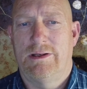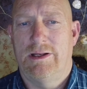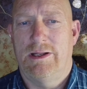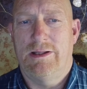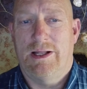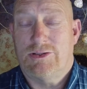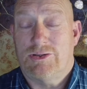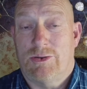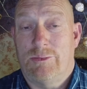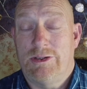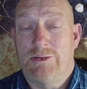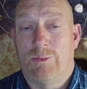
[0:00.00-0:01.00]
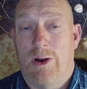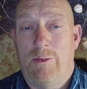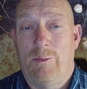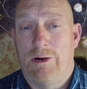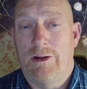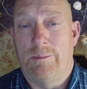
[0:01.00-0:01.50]
And that's the reason why
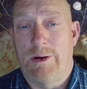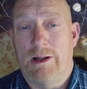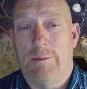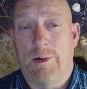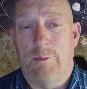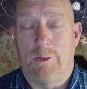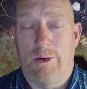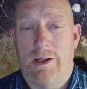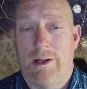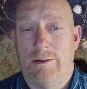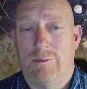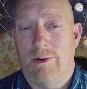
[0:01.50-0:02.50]
we're in the predicament we're in,